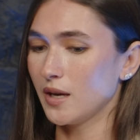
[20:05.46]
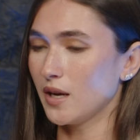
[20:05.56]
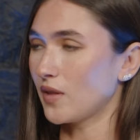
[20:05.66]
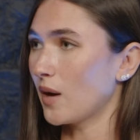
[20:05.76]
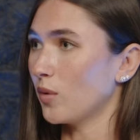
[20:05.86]

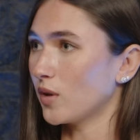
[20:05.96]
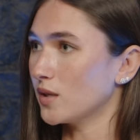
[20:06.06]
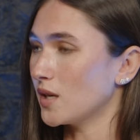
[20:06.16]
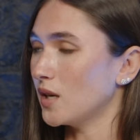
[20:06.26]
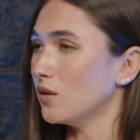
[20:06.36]
if that will
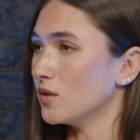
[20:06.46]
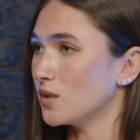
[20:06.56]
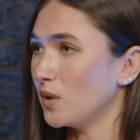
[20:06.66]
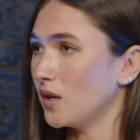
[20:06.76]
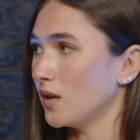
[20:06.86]
continue
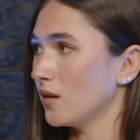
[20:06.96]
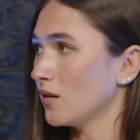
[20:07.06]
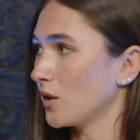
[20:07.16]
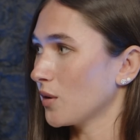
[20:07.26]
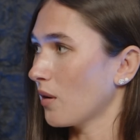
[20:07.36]
to be
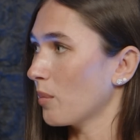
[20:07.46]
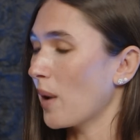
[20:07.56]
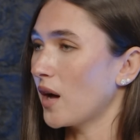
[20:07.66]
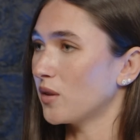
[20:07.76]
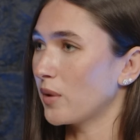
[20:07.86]
the career
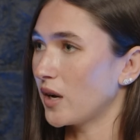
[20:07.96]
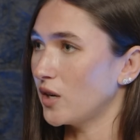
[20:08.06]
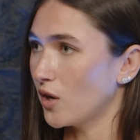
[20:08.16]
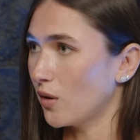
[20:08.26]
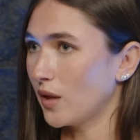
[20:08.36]
path, but I
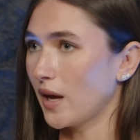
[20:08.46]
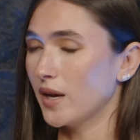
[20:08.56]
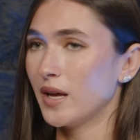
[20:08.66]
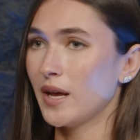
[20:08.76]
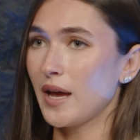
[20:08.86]
know
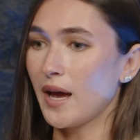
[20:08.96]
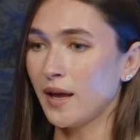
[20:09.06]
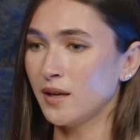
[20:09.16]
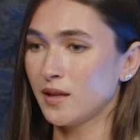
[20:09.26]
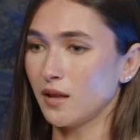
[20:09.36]
that
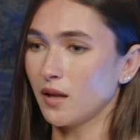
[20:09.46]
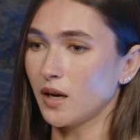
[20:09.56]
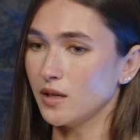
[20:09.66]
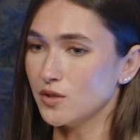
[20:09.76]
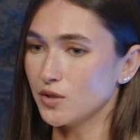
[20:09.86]
anything that
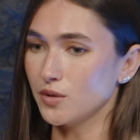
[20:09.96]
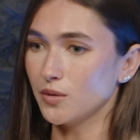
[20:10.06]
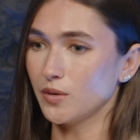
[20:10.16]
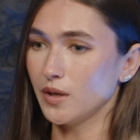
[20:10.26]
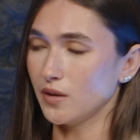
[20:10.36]
I
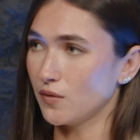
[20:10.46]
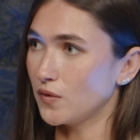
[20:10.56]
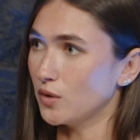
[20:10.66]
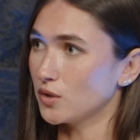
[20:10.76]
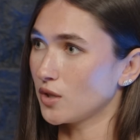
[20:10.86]
do in the
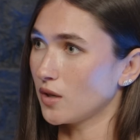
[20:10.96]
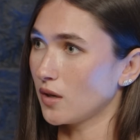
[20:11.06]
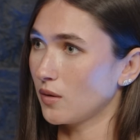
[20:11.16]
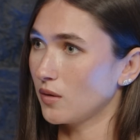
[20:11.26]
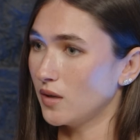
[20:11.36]

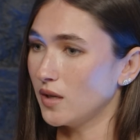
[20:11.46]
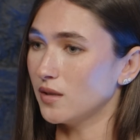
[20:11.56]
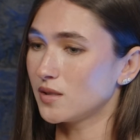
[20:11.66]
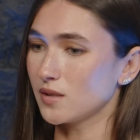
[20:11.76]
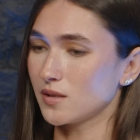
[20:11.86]
future
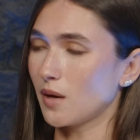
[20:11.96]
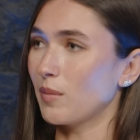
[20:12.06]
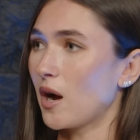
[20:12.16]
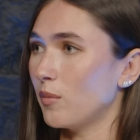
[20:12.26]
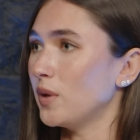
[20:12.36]
needs to
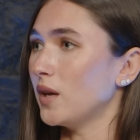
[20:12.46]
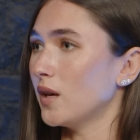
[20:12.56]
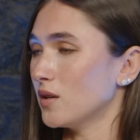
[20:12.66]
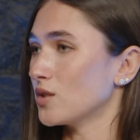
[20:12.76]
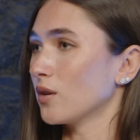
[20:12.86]
somehow be
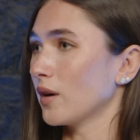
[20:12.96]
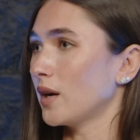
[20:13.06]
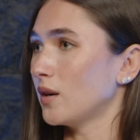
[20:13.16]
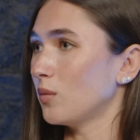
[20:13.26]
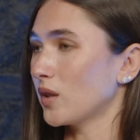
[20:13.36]

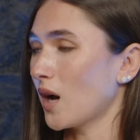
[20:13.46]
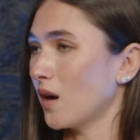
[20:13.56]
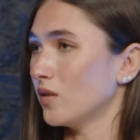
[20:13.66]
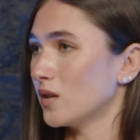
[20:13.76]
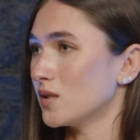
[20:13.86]
integrated with
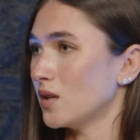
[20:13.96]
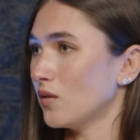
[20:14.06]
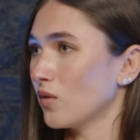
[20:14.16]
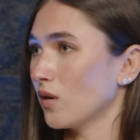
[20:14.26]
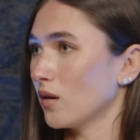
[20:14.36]
advocacy
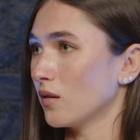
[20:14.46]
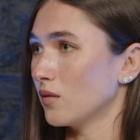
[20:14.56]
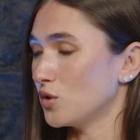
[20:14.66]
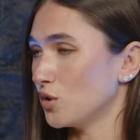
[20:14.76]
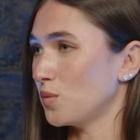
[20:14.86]
for
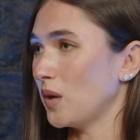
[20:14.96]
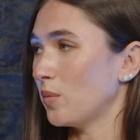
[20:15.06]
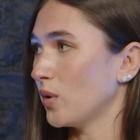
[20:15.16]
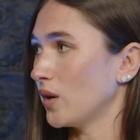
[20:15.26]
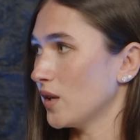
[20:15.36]
the Jewish
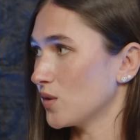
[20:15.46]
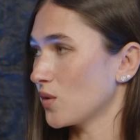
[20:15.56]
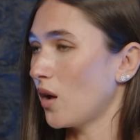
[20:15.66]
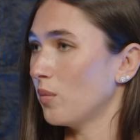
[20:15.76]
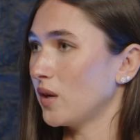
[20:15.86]
people in
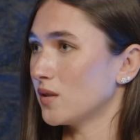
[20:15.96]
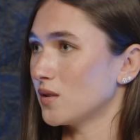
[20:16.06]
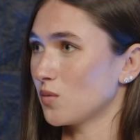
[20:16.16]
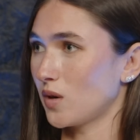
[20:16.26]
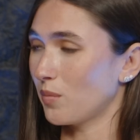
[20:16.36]
Israel, because
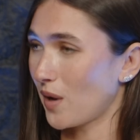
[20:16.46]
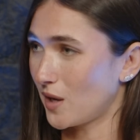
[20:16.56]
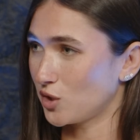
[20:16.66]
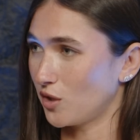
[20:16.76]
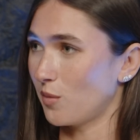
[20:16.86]
it's what I'm
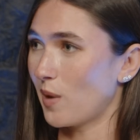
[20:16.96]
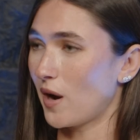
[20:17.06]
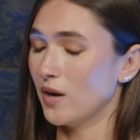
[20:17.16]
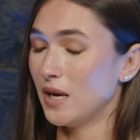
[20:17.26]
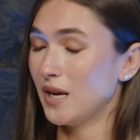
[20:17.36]
passionate
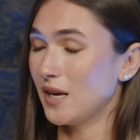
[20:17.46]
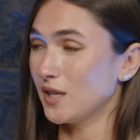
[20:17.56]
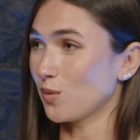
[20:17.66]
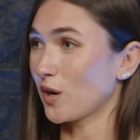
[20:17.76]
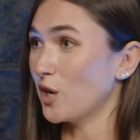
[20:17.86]
about.
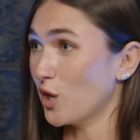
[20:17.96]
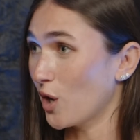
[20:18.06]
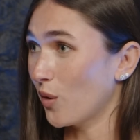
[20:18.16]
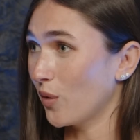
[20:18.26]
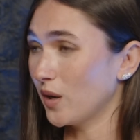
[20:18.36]
It's what I
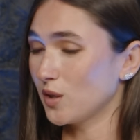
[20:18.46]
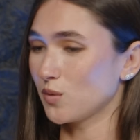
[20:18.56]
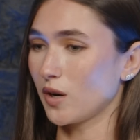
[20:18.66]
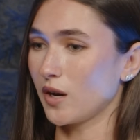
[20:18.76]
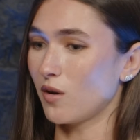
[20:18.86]
know, and it's
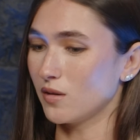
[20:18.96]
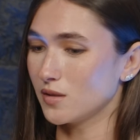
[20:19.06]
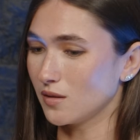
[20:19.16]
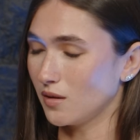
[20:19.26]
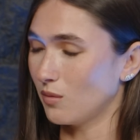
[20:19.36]
what I
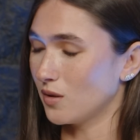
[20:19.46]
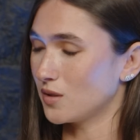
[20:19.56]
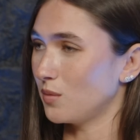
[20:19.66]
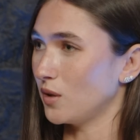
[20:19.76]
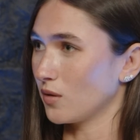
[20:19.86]
constantly want
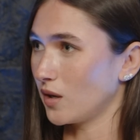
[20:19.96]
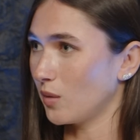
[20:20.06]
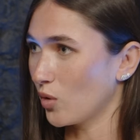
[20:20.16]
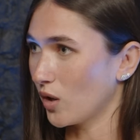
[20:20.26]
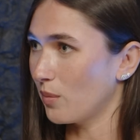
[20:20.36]
to be learning more